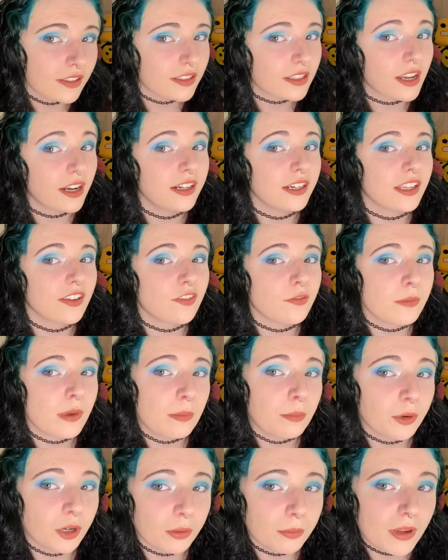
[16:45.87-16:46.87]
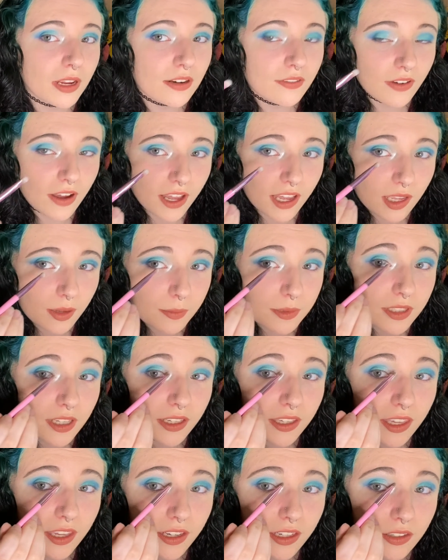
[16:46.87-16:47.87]
Kind of giving me mermaid vibes, I
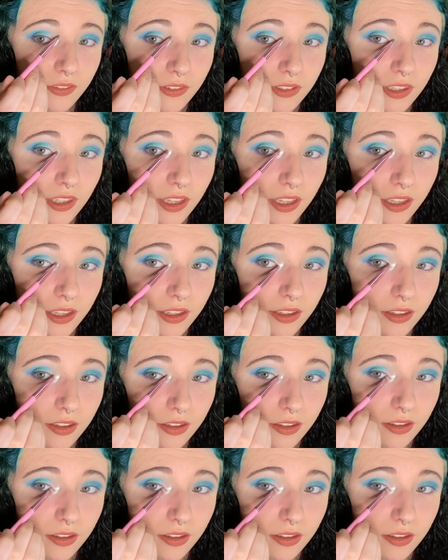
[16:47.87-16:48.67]
can't even lie.